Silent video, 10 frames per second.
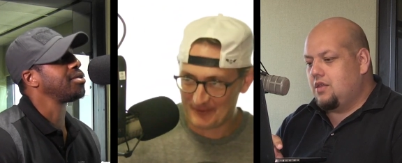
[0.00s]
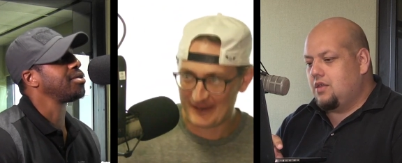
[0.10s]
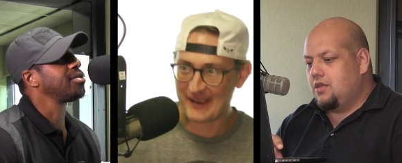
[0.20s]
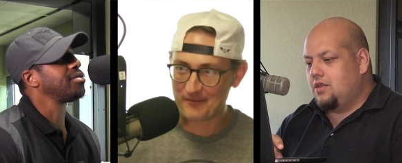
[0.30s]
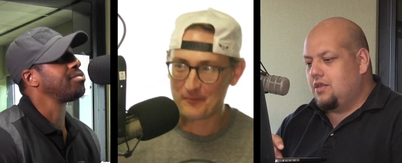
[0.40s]

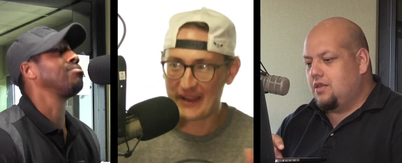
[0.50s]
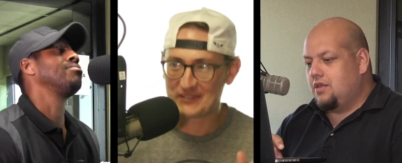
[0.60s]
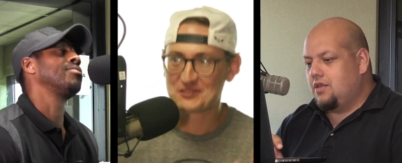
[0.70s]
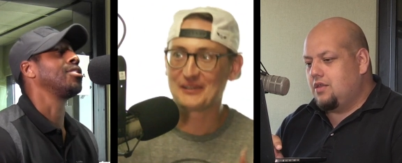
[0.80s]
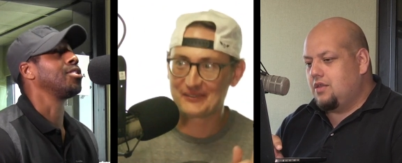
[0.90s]
Speaker 1: we have him
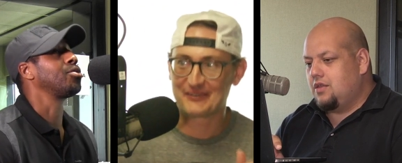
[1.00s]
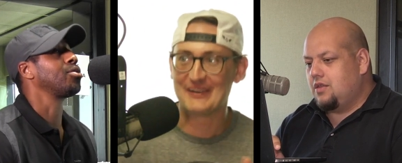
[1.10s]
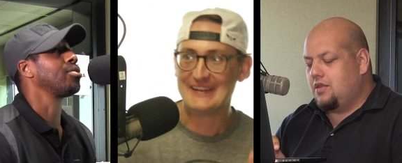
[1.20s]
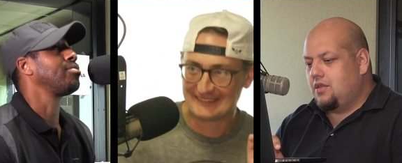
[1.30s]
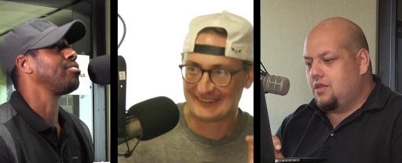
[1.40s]
actually
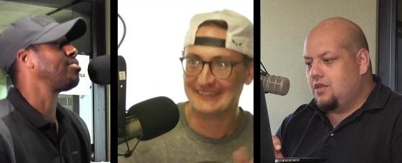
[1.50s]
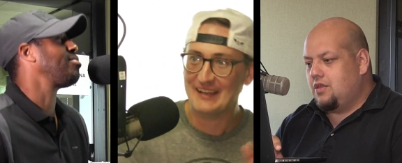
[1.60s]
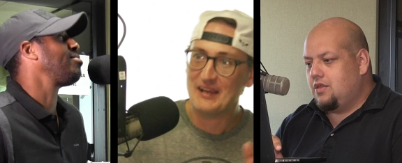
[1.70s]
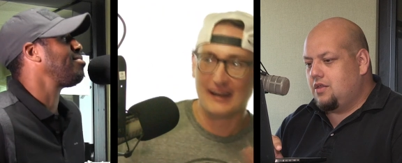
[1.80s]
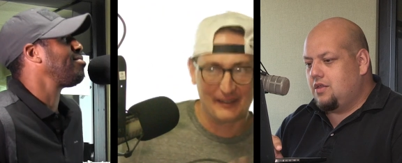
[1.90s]
ranked. And
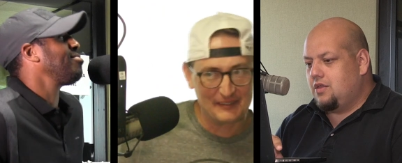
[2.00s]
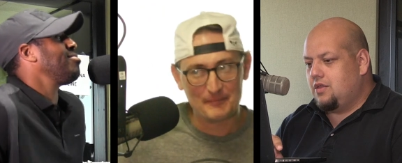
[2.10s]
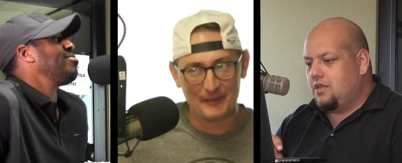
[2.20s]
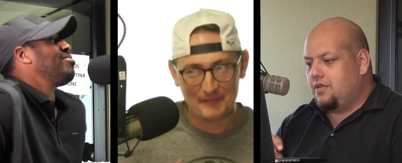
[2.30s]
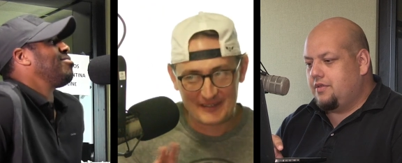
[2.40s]
I'm going to
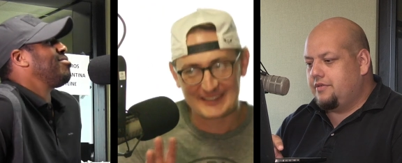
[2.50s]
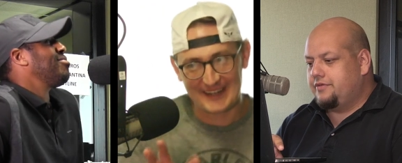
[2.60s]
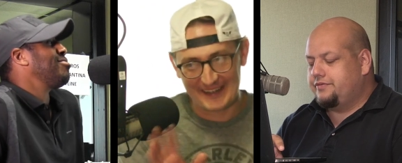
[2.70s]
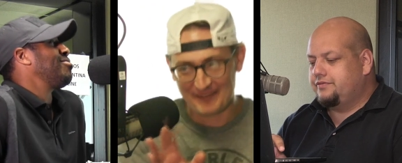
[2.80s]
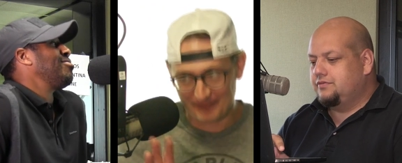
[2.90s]
bump this
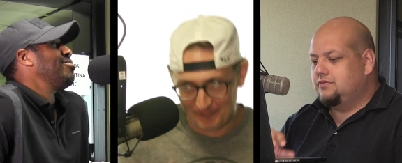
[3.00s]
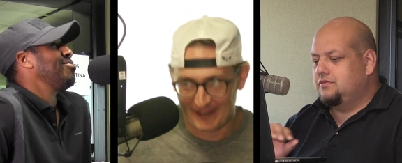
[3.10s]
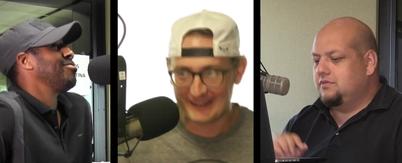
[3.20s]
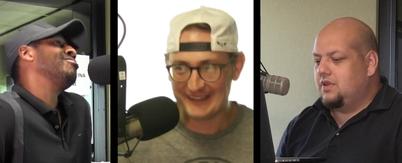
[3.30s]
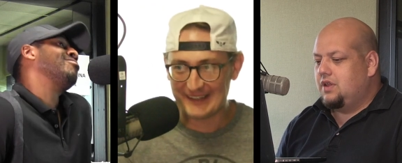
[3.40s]
guy down from
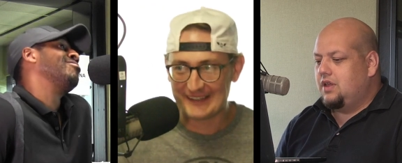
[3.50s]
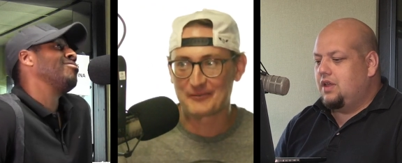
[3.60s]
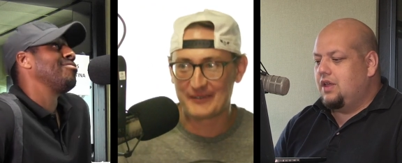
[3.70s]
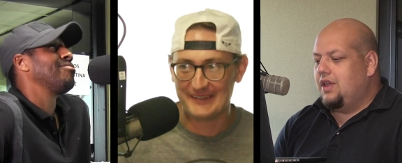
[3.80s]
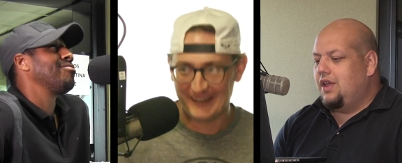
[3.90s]

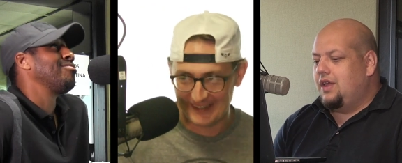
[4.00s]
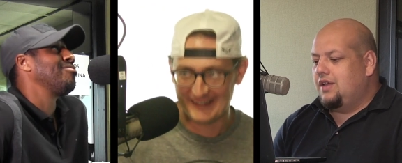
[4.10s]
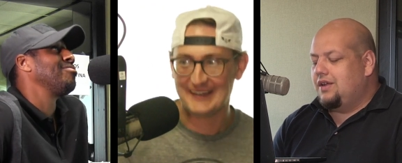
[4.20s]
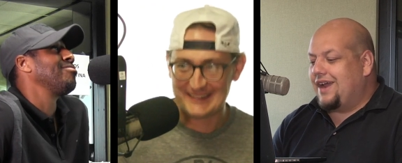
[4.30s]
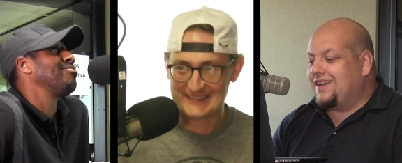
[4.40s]
993 to
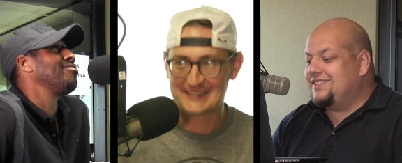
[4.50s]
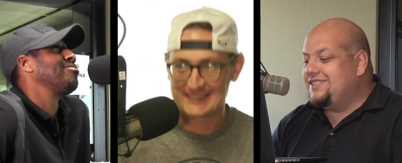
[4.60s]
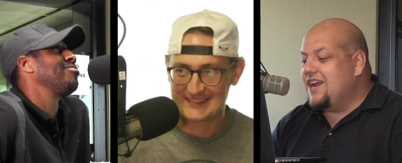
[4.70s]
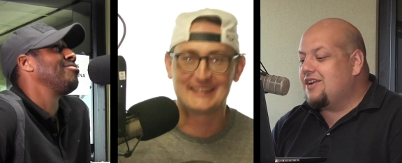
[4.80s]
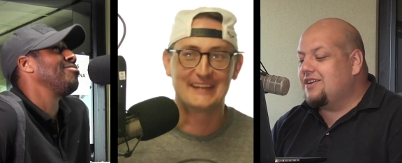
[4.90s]
996 like
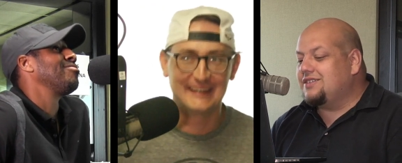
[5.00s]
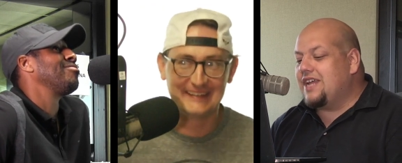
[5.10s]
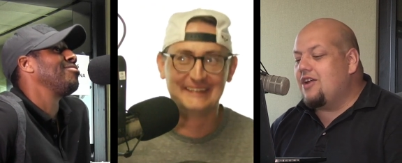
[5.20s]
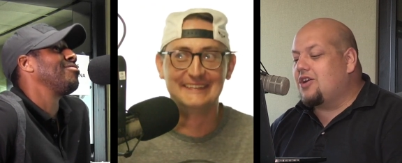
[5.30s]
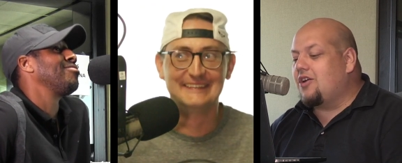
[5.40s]
Derek, today.
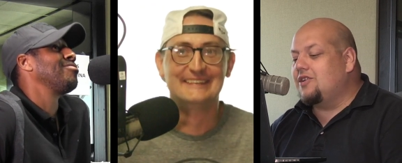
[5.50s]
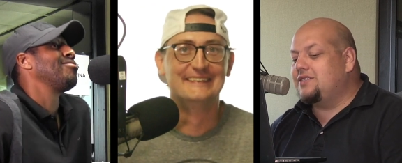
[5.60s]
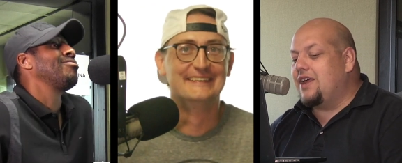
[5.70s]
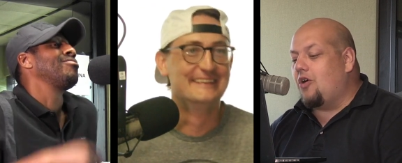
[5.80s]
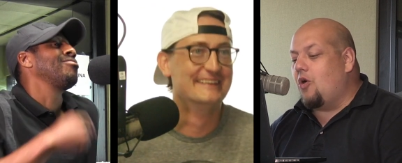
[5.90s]
Speaker 2: Derek
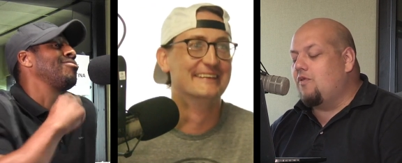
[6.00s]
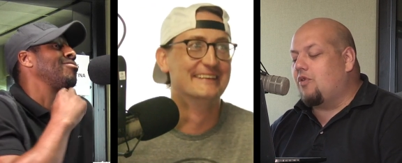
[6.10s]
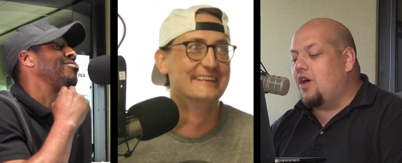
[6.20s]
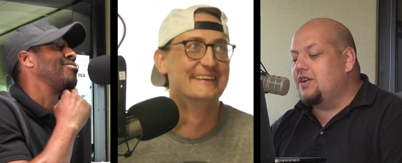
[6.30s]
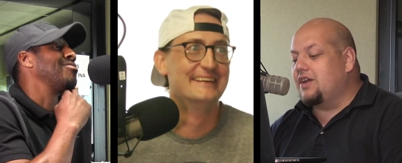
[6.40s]
Kerstetter
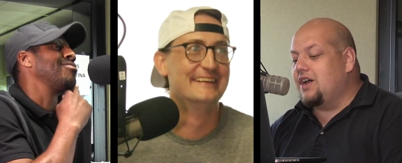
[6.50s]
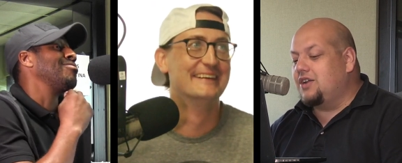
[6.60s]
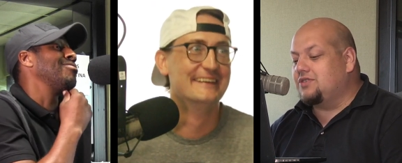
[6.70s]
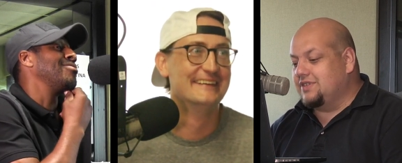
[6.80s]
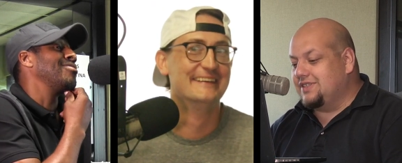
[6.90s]
overall in the
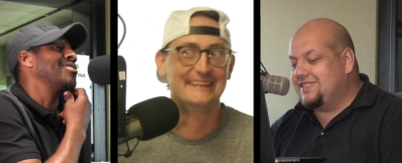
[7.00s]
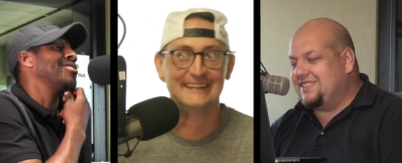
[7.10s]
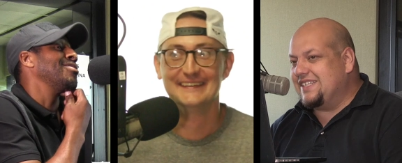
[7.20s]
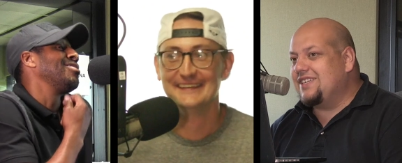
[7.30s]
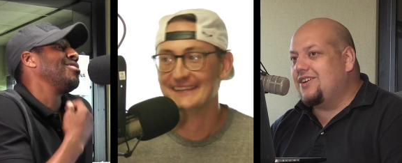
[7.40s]
country,
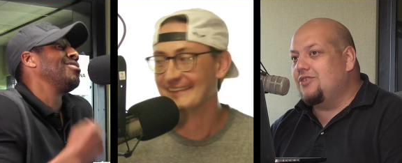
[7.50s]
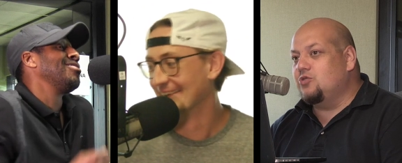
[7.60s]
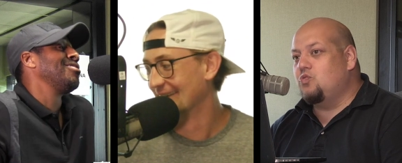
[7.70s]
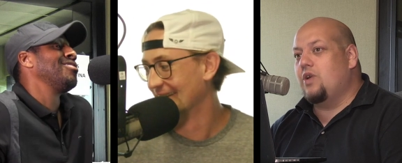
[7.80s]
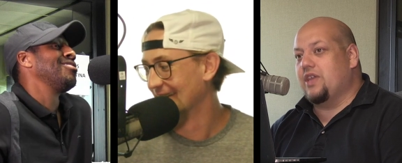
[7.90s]

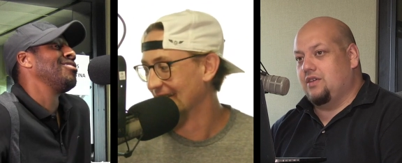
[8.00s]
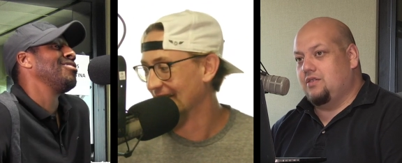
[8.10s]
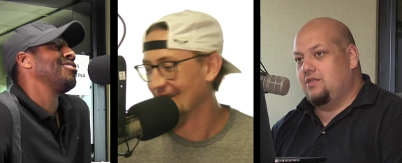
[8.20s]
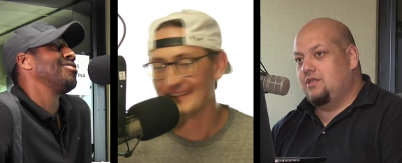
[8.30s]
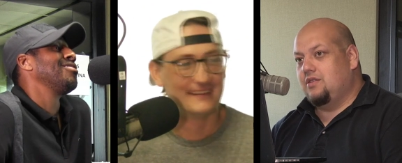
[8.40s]
620.
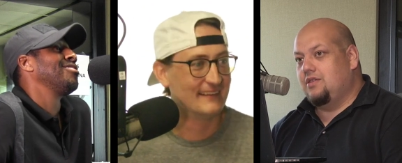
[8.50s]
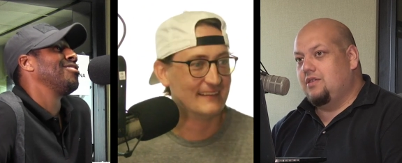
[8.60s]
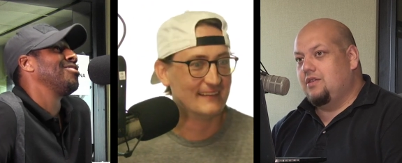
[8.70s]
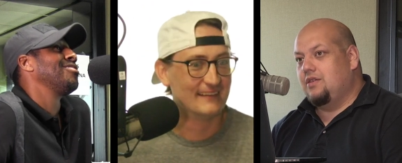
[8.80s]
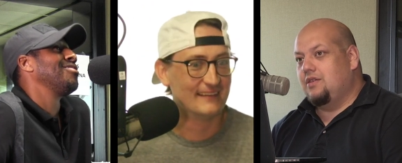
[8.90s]

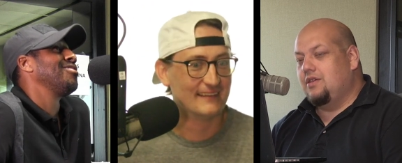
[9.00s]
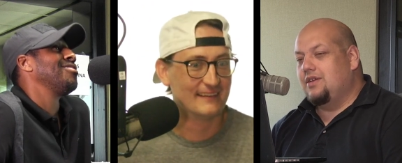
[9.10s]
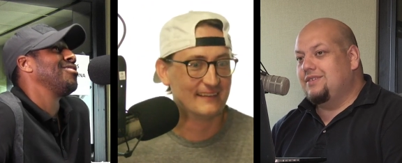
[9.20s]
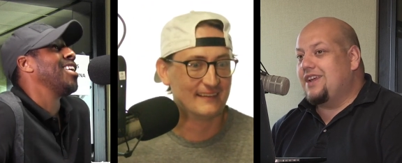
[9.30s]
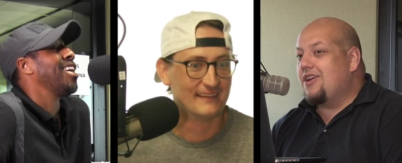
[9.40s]

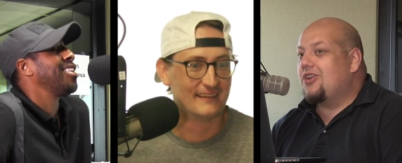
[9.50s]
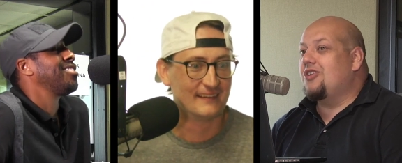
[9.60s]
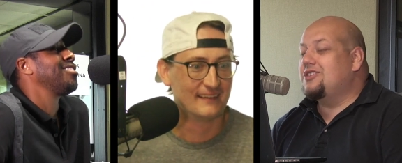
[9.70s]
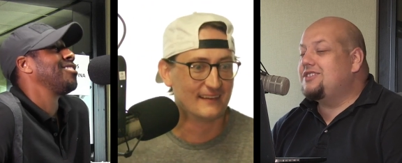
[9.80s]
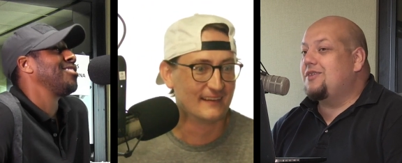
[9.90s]
Derek yeah.
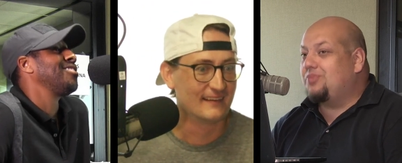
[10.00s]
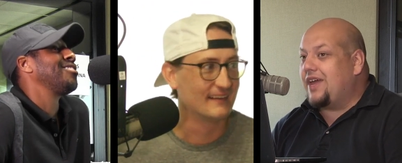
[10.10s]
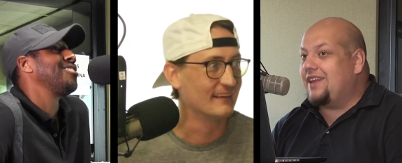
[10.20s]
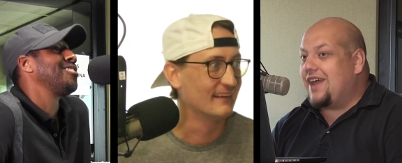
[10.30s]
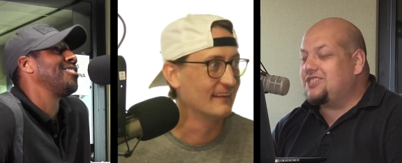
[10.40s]
Kerstetter
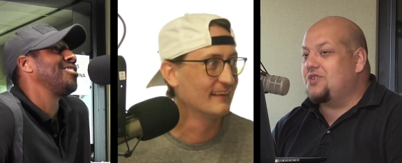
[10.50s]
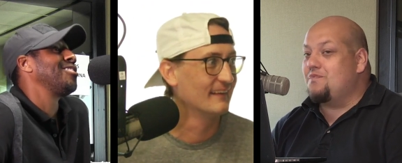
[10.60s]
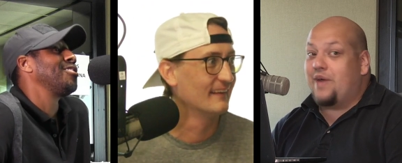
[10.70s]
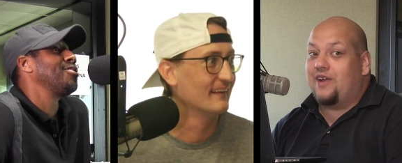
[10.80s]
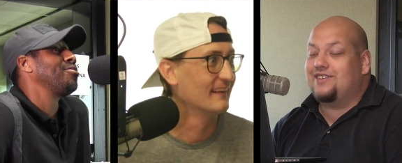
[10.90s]
played last year
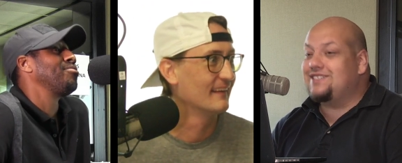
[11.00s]
better than a